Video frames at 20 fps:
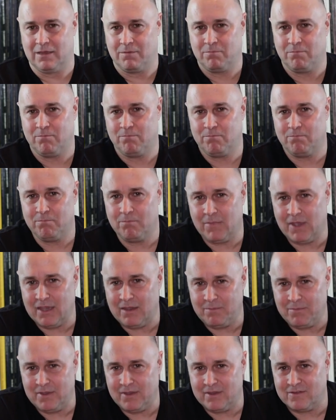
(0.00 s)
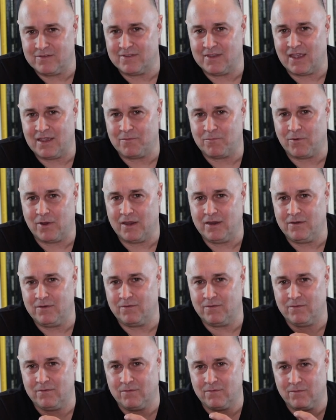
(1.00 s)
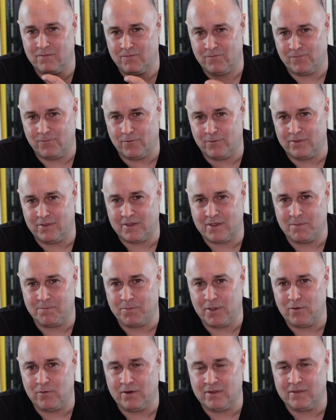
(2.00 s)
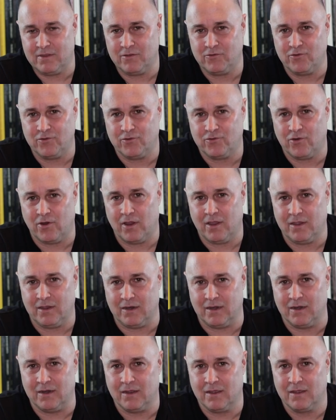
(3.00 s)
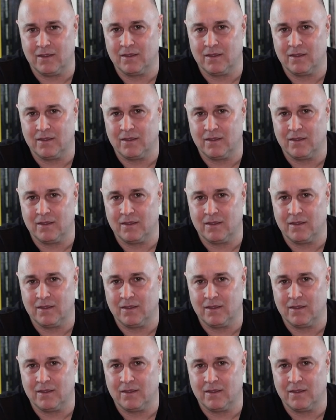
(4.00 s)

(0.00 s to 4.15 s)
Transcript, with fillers: maybe it's not right for the component that you're trying.